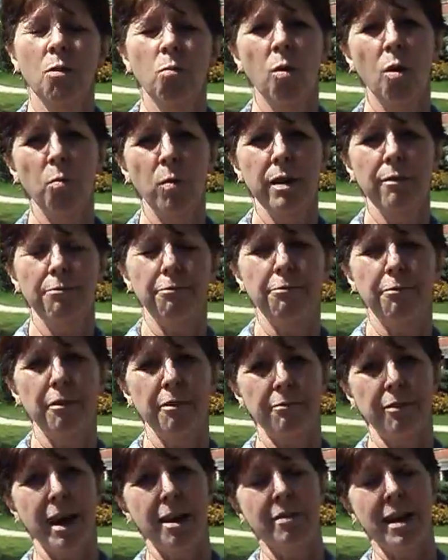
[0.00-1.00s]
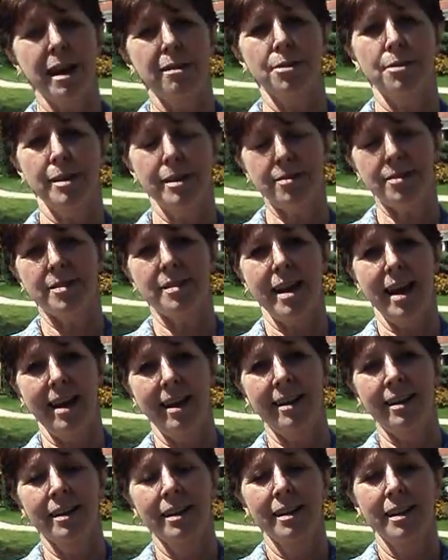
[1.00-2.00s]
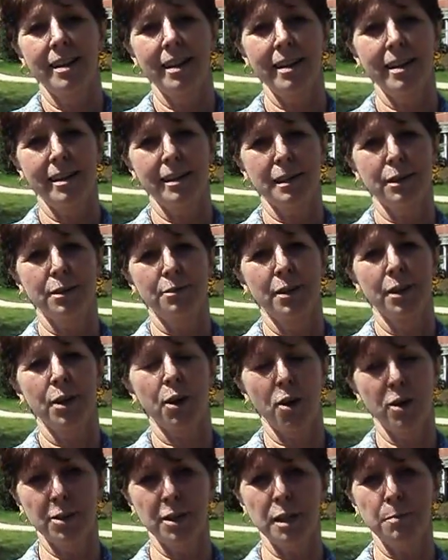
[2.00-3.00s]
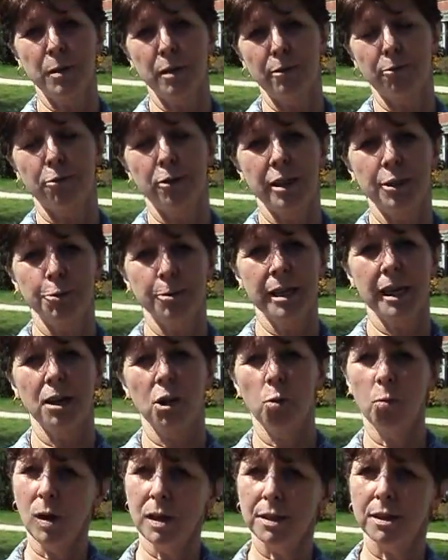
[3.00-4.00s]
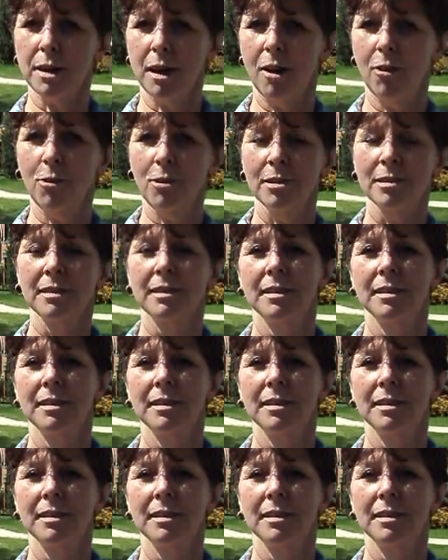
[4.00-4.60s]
What we've found out since then is Constable Frederick Loiseau